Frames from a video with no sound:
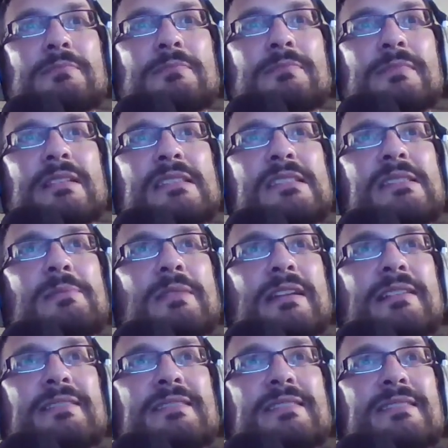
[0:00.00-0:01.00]
see what
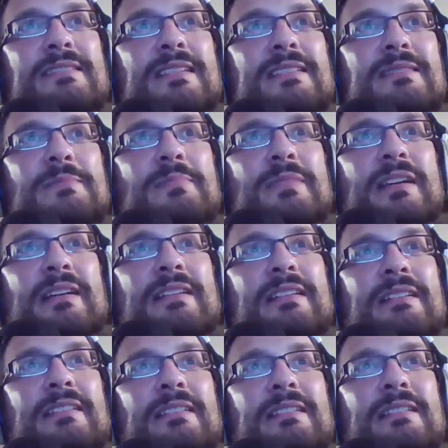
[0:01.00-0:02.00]
else it says about it.
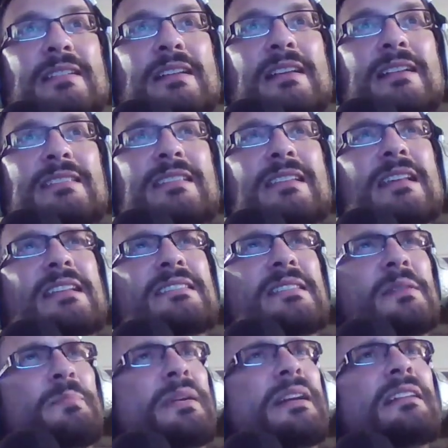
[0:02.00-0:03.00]
It's an
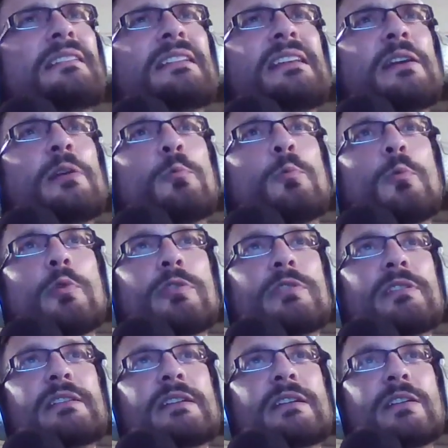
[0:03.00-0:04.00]
apparently
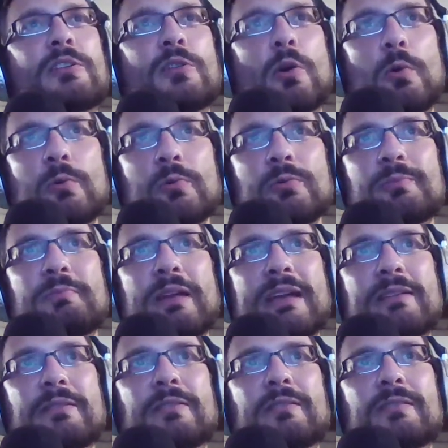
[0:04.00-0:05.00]
awarded a gold
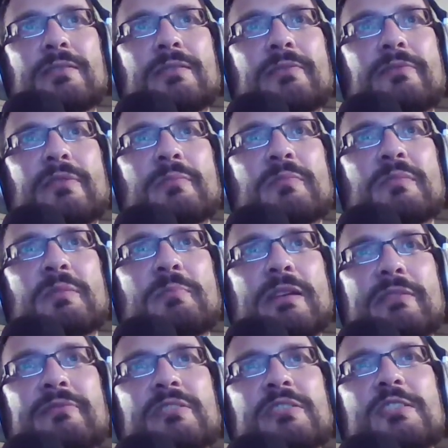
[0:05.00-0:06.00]
medal from the
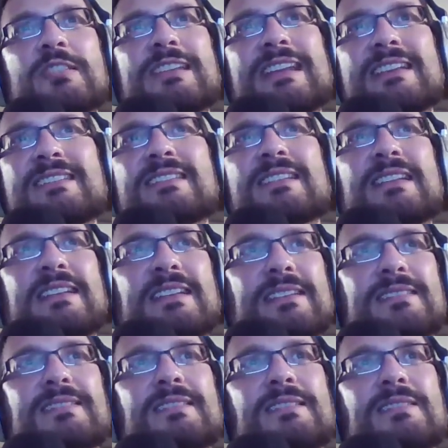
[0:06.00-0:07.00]
Beverage Tasting
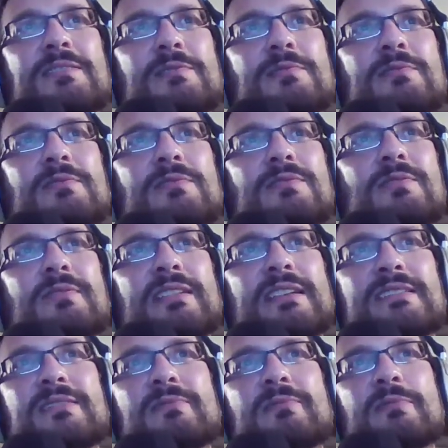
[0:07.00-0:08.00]
Institute in
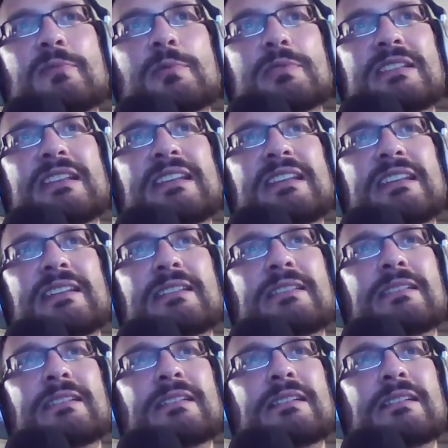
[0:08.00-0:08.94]
2014.